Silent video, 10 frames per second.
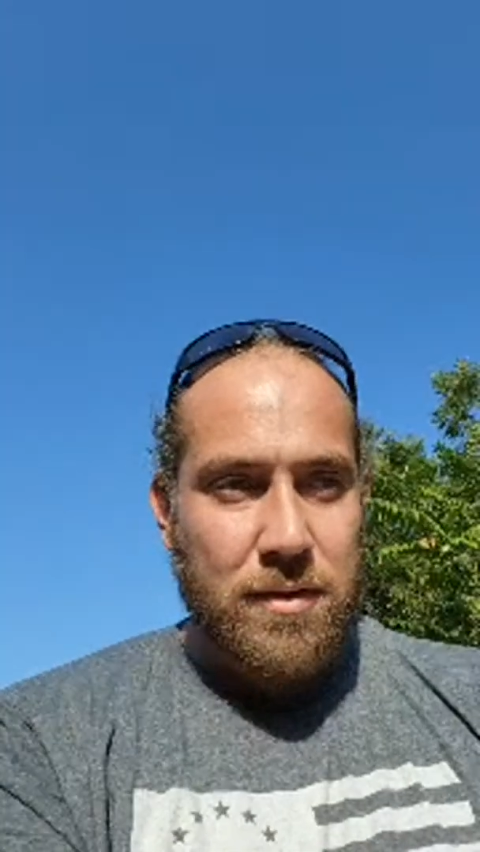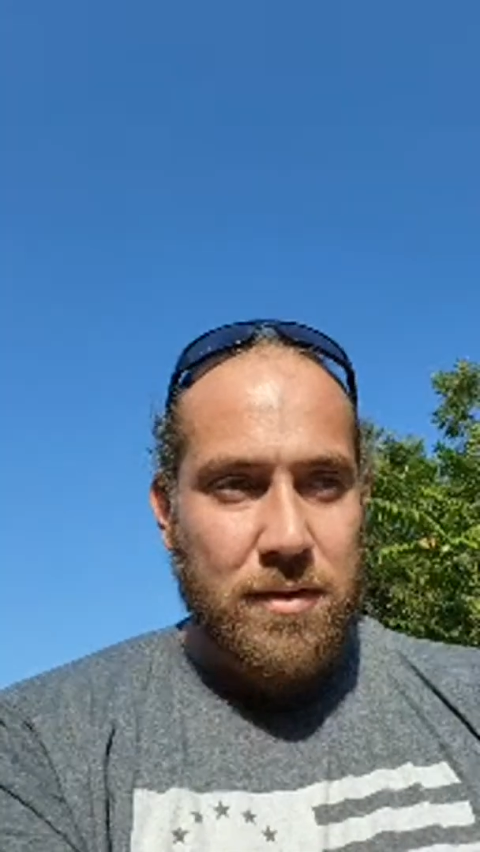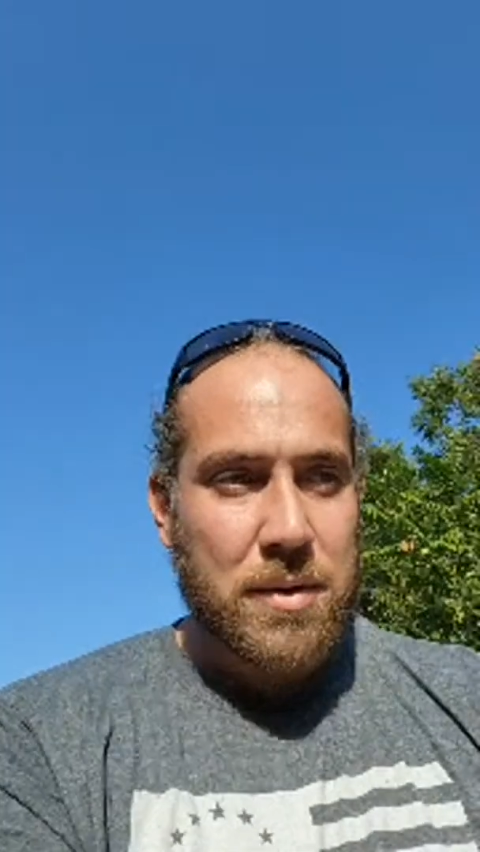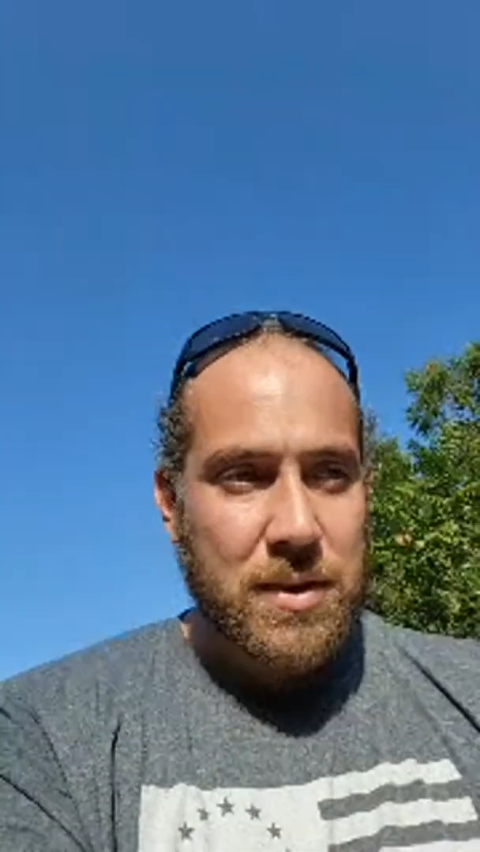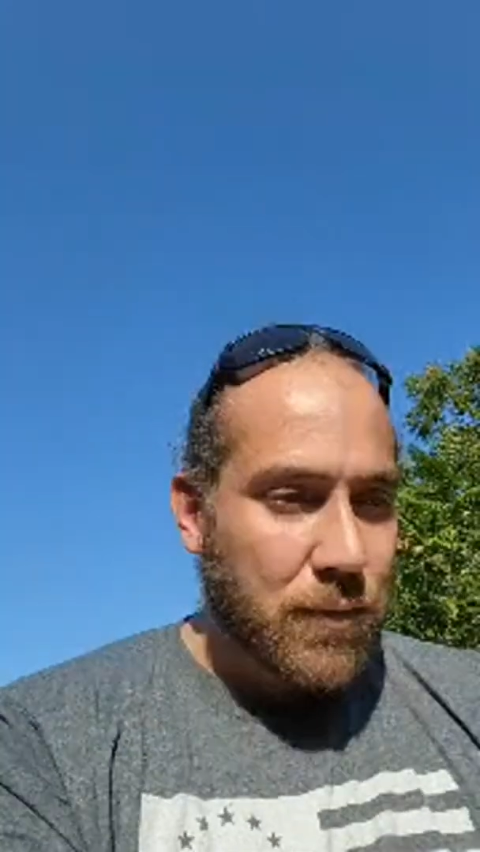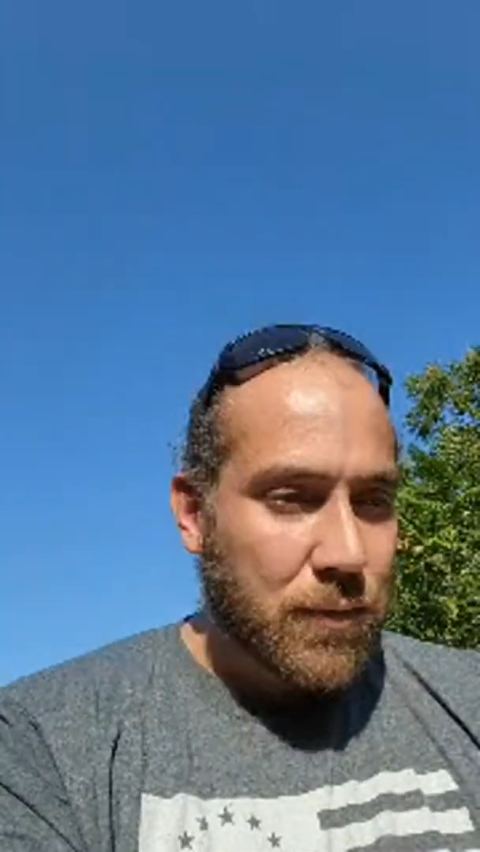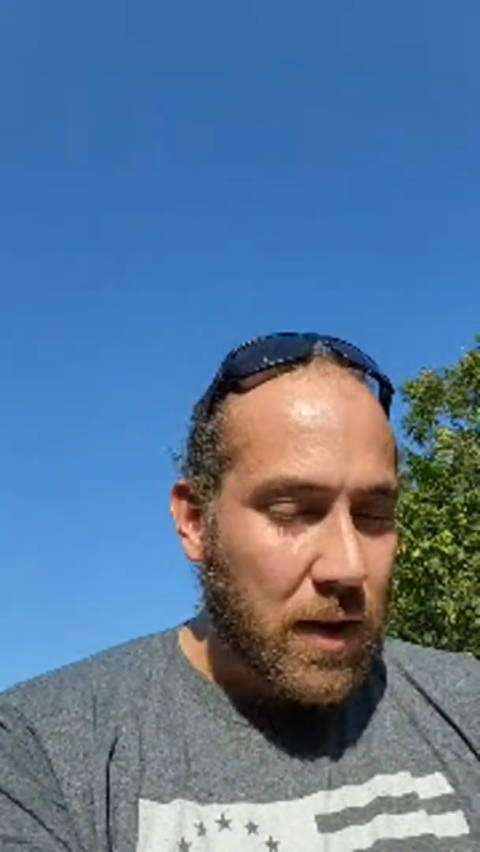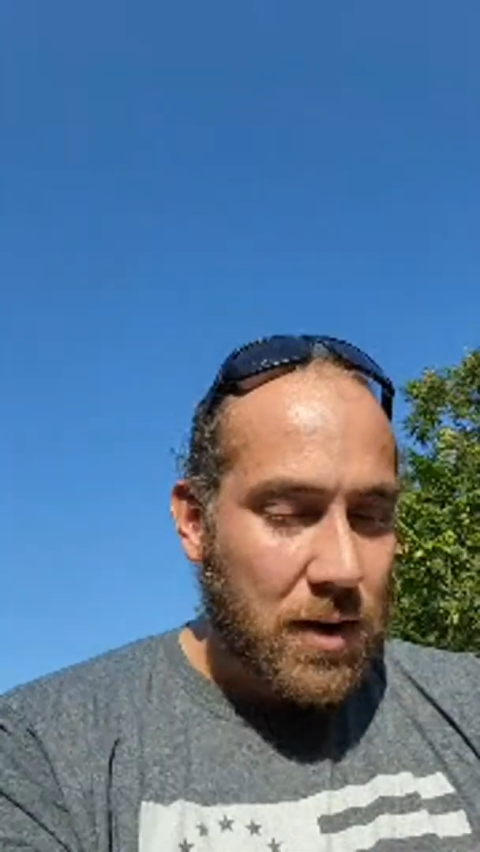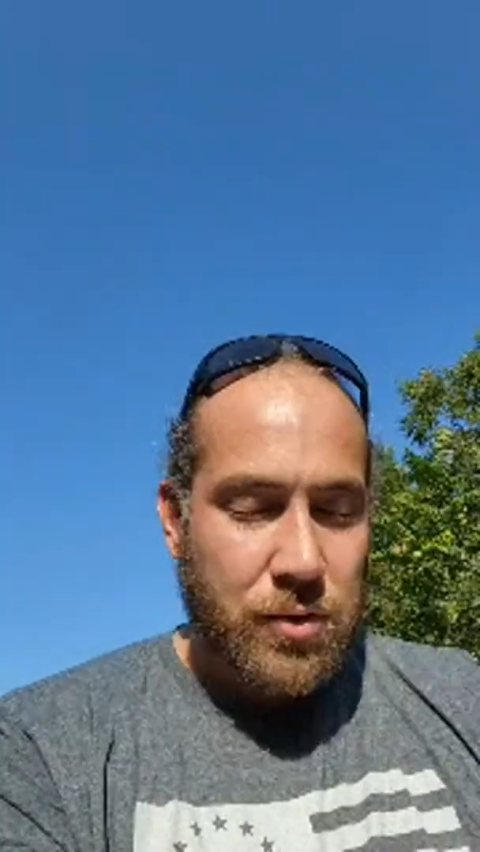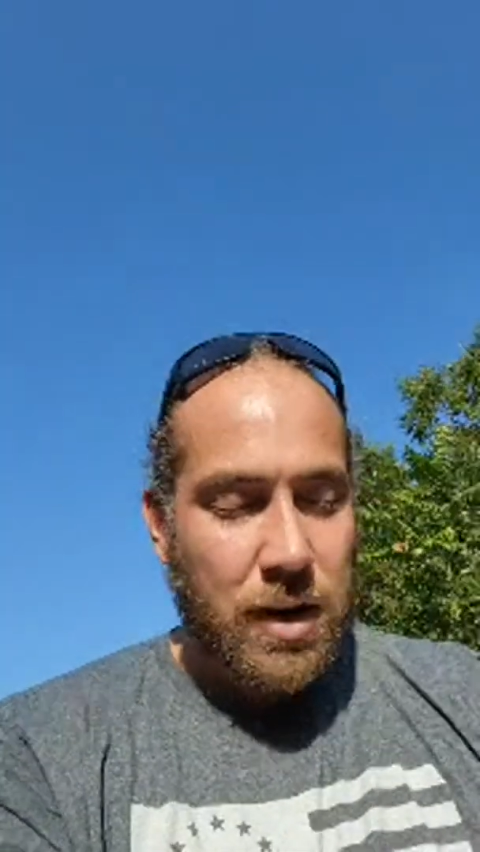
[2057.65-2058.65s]
besides
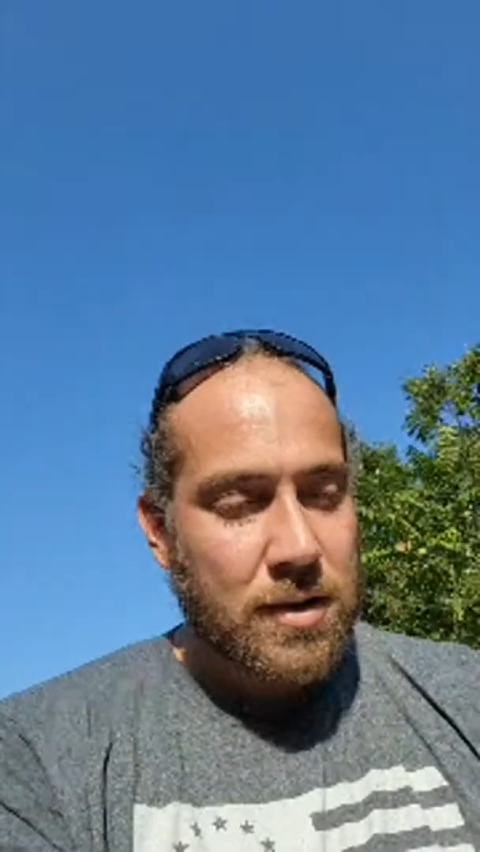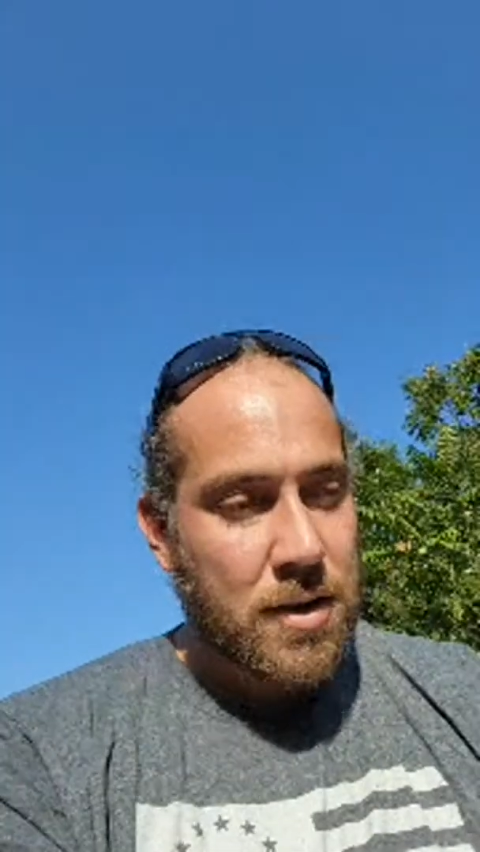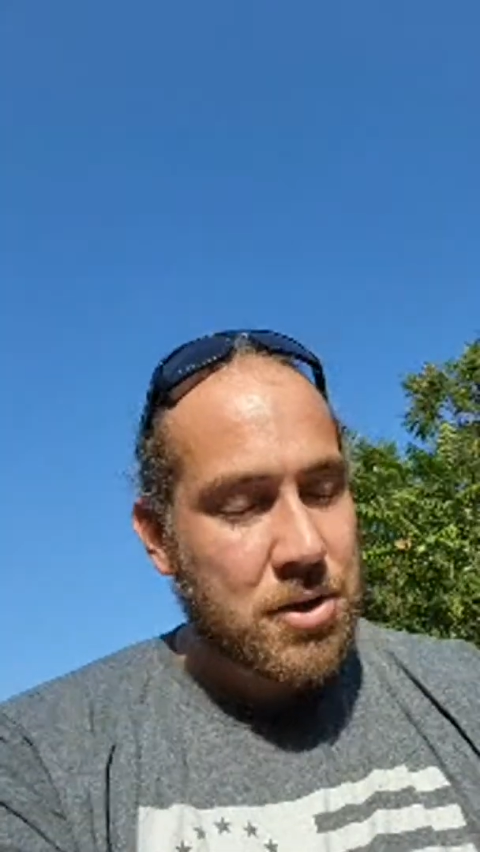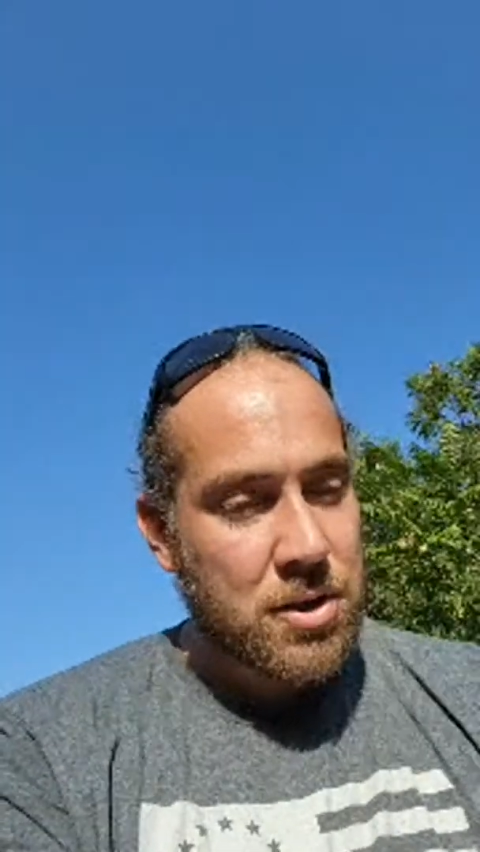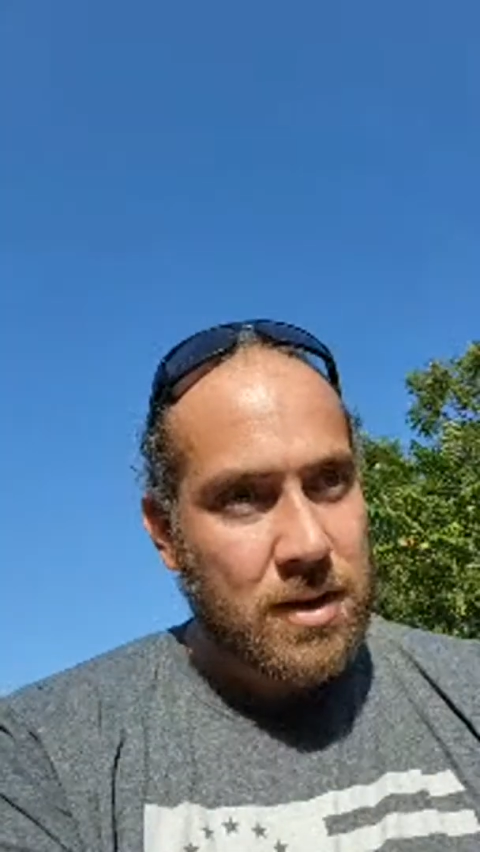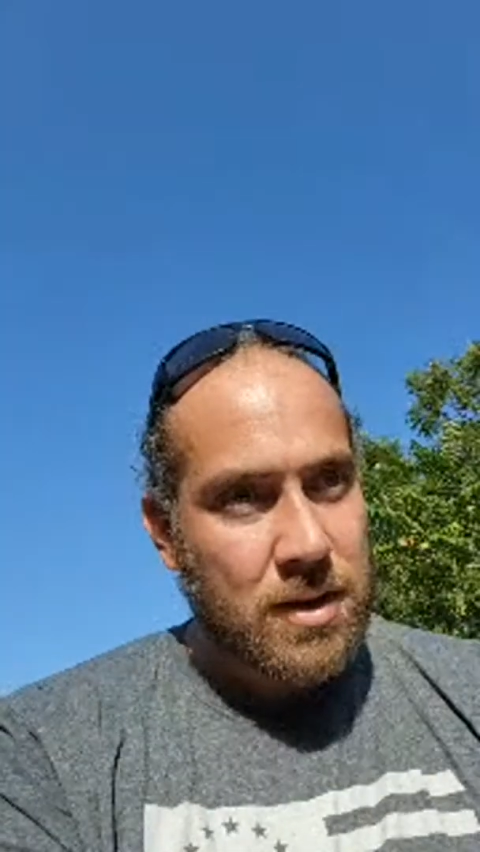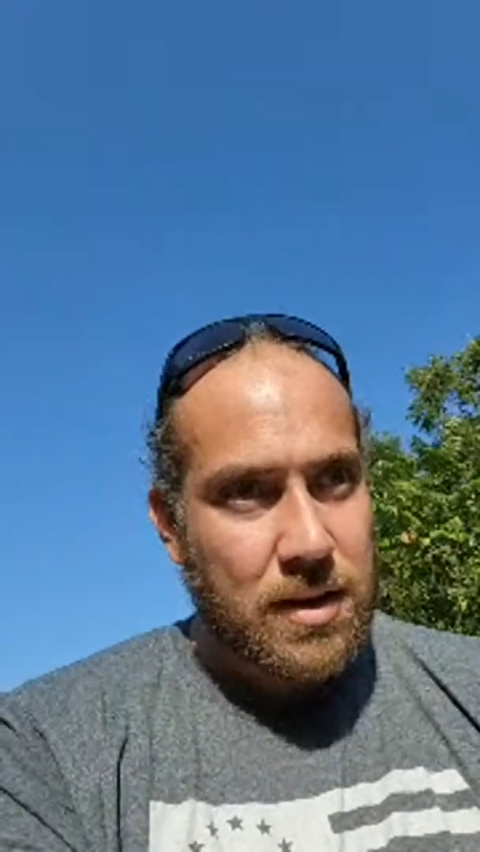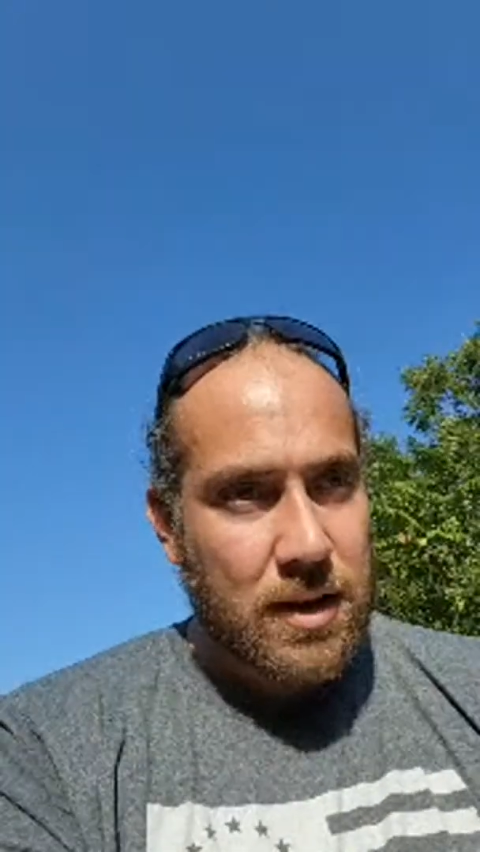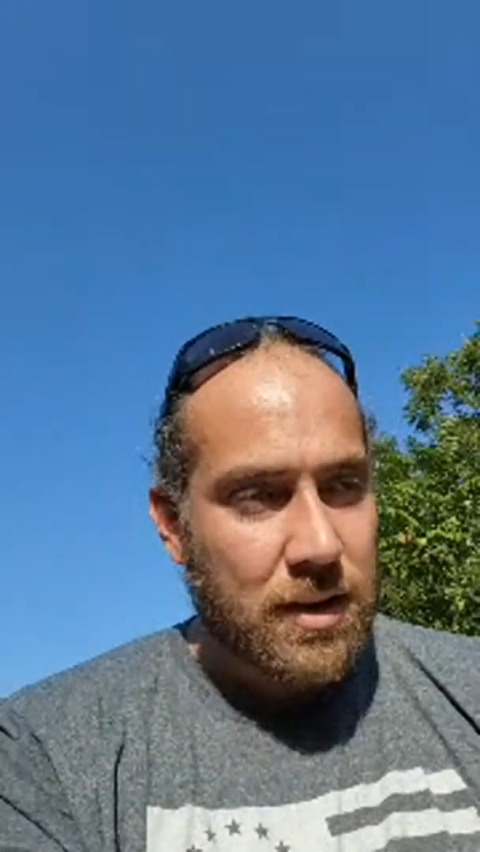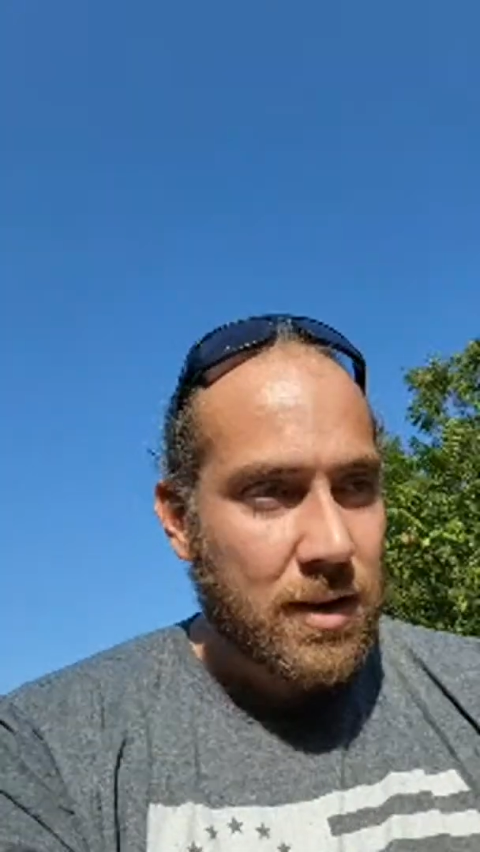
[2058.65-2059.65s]
facial recognition
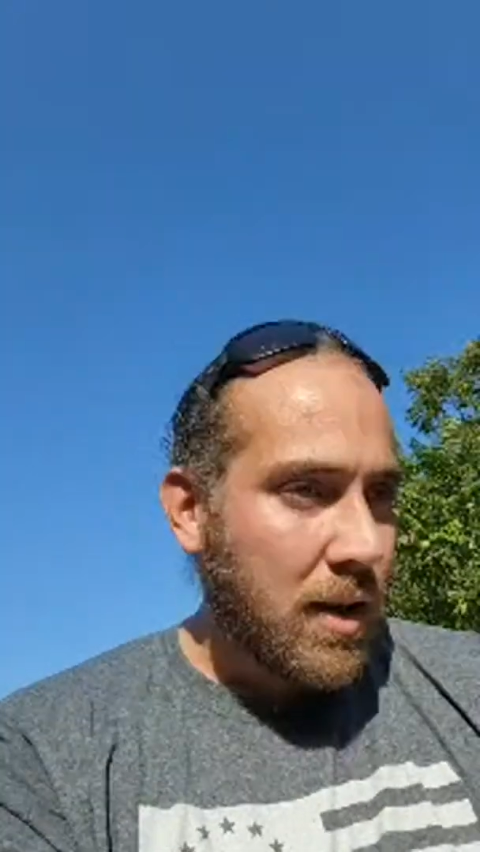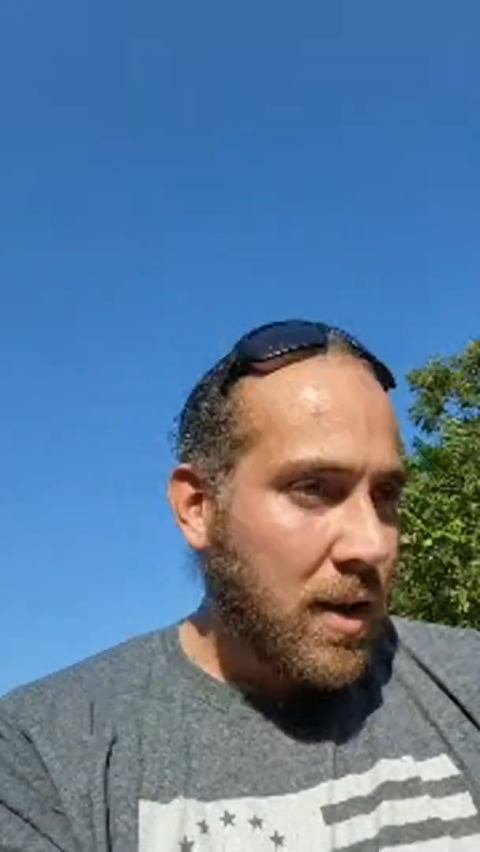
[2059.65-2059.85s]
and